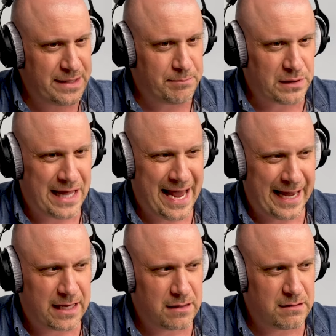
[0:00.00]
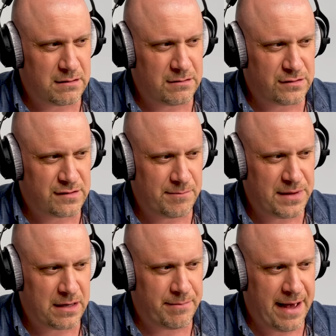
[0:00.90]
blank. There's
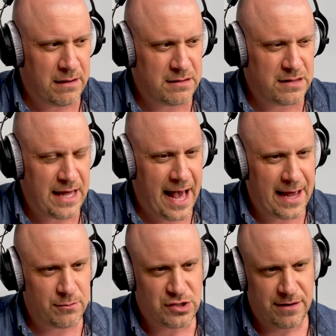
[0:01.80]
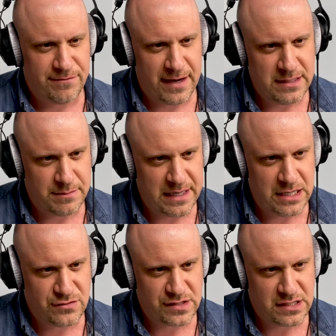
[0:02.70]
something about that which I find to be
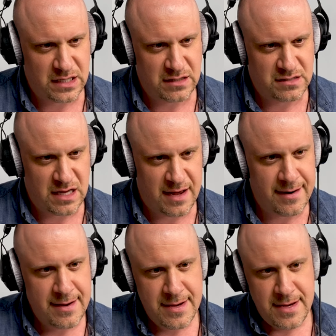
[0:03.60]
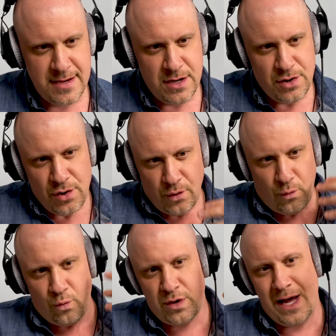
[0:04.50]
interesting, is that
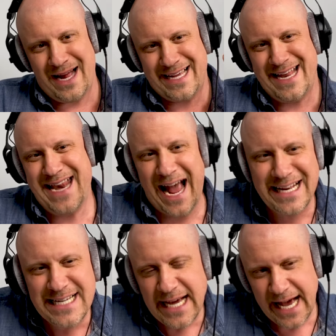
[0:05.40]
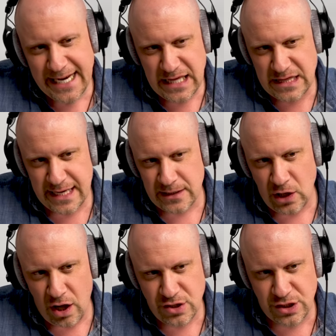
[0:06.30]
we're not connecting anything
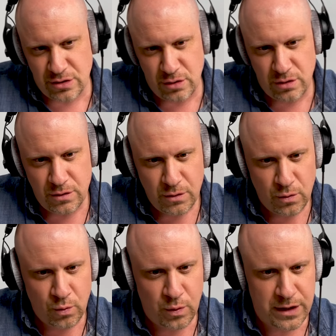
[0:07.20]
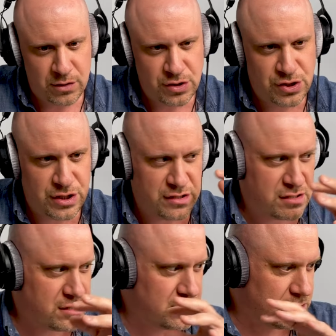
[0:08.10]
logical we're
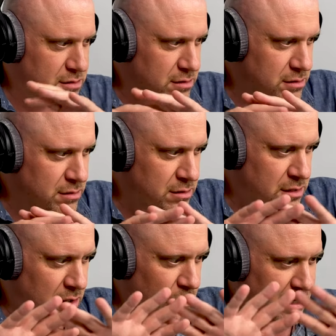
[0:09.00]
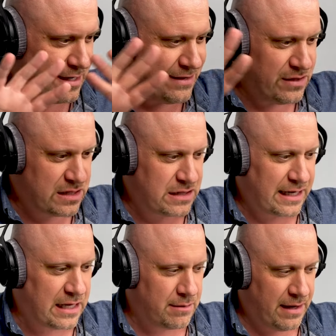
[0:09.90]
just, you know, we're not even
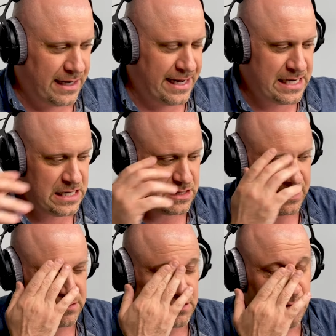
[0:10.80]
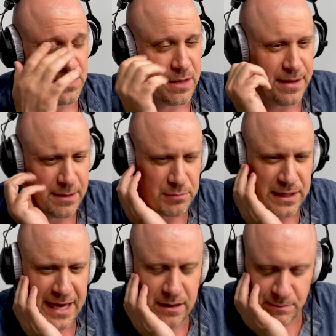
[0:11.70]
thinking about anything. So something about a
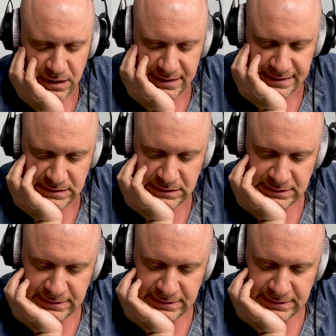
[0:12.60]
blank mind.